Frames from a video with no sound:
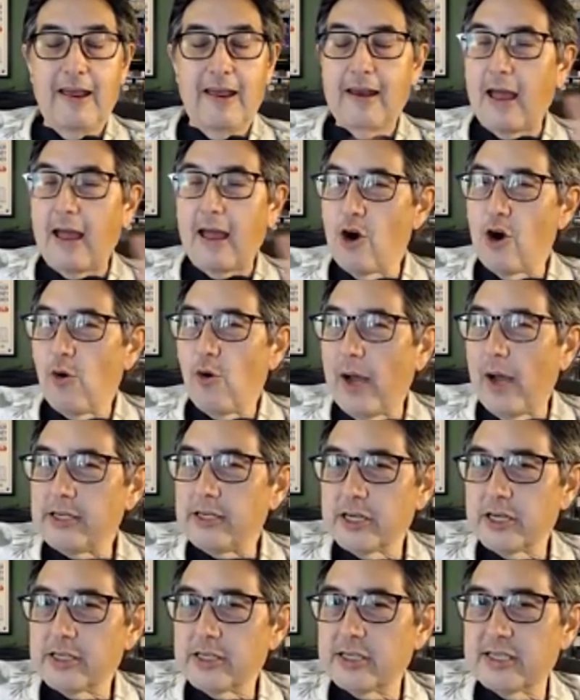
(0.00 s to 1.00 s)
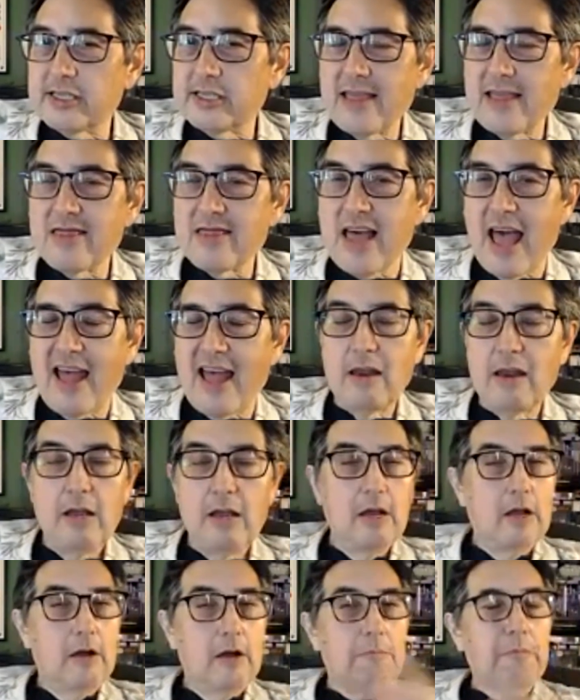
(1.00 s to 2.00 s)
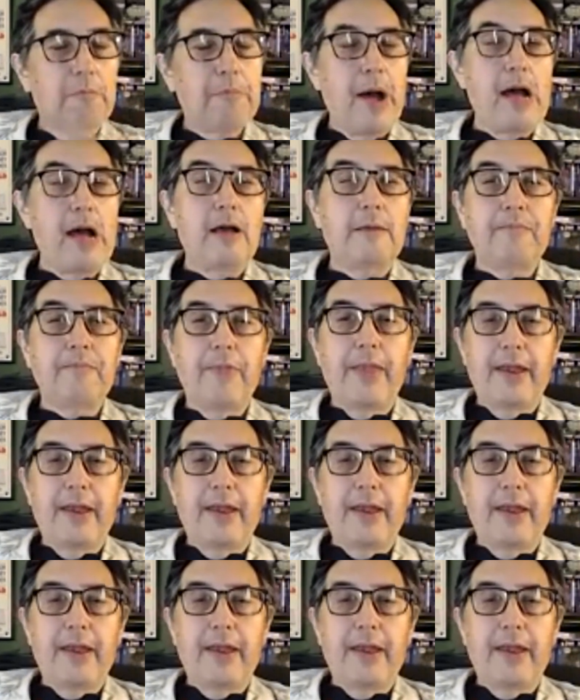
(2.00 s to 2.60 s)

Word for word: And I know I just said that, but